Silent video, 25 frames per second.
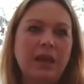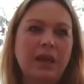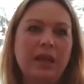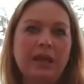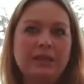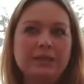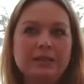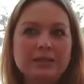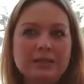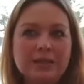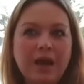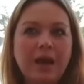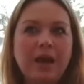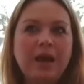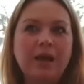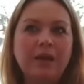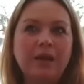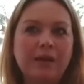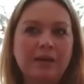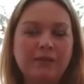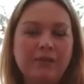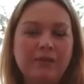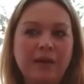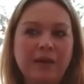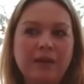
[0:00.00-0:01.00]
It's
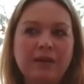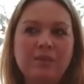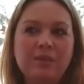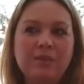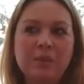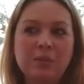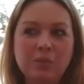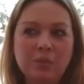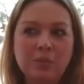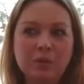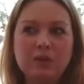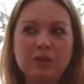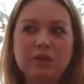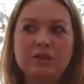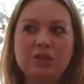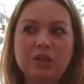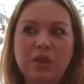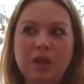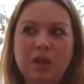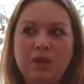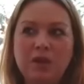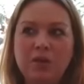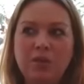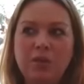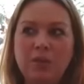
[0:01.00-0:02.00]
not. If I could be really
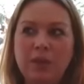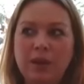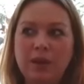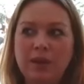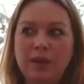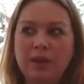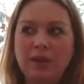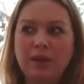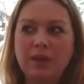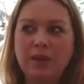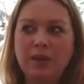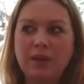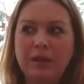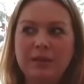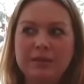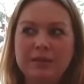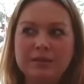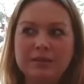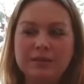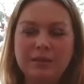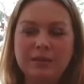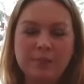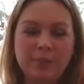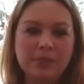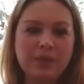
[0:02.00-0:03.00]
genuine,
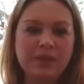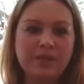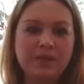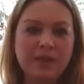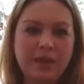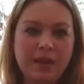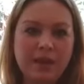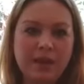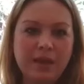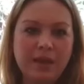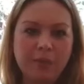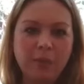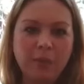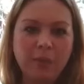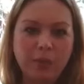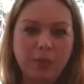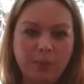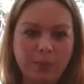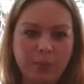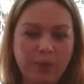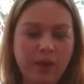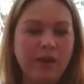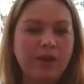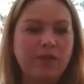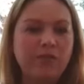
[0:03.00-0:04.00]
it's something that
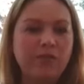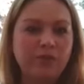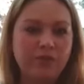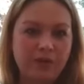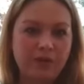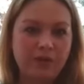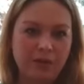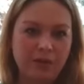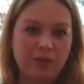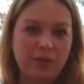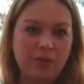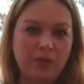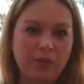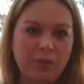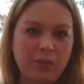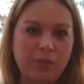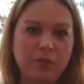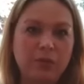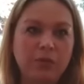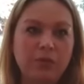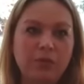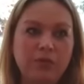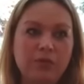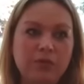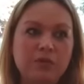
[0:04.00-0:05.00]
would benefit you and
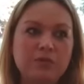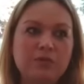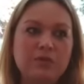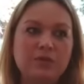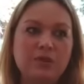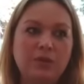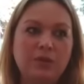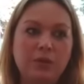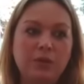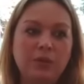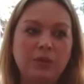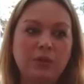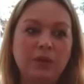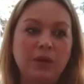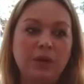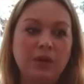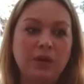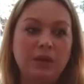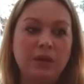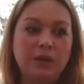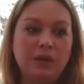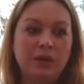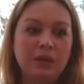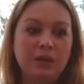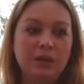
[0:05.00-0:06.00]
behoove you to
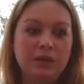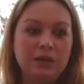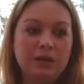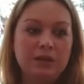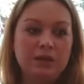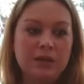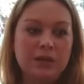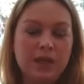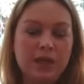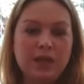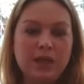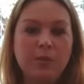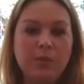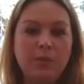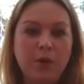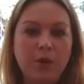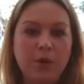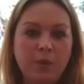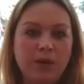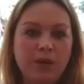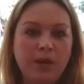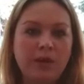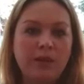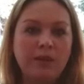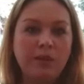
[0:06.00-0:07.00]
take a
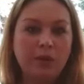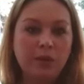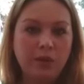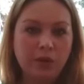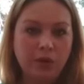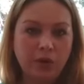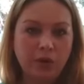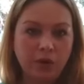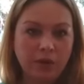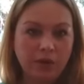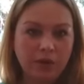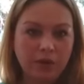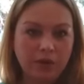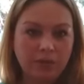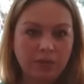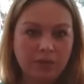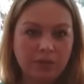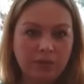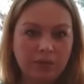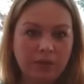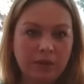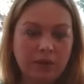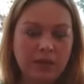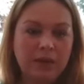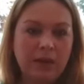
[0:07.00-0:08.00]
moment and learn
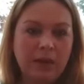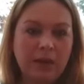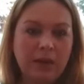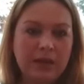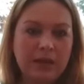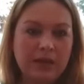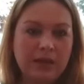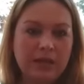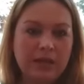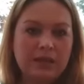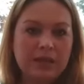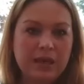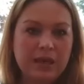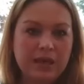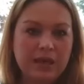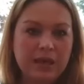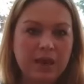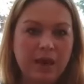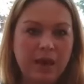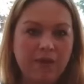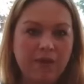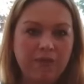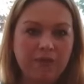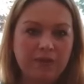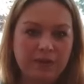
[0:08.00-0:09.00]
and mm-hmm. get that
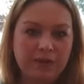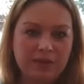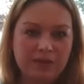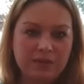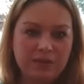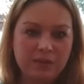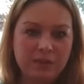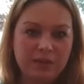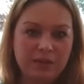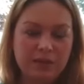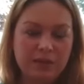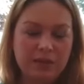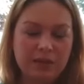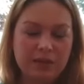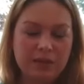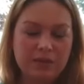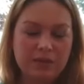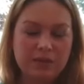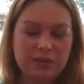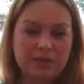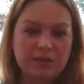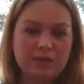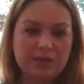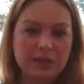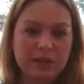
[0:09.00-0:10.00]
confidence with it
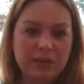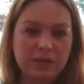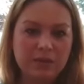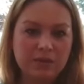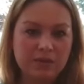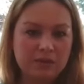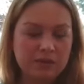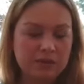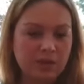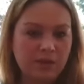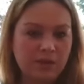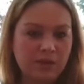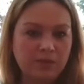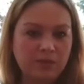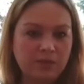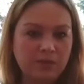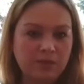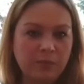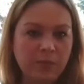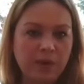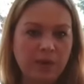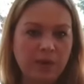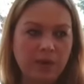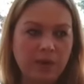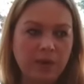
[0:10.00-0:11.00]
to set yourselves
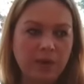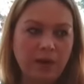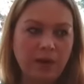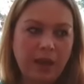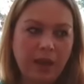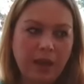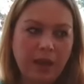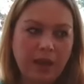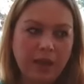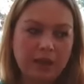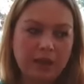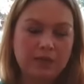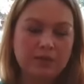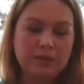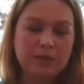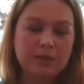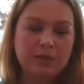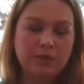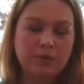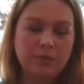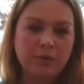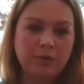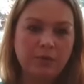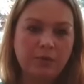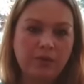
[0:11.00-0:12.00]
apart and
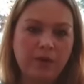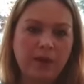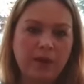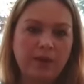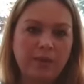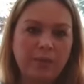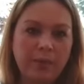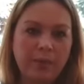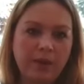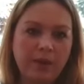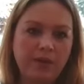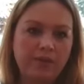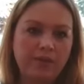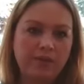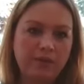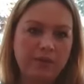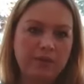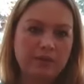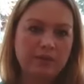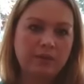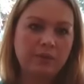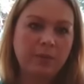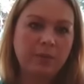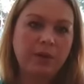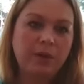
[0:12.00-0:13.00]
provide a benefit
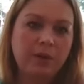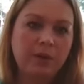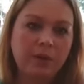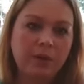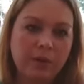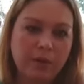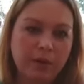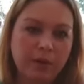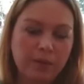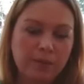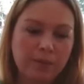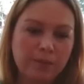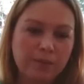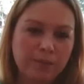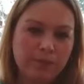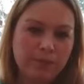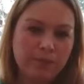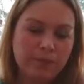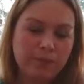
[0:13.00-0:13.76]
to the borrower.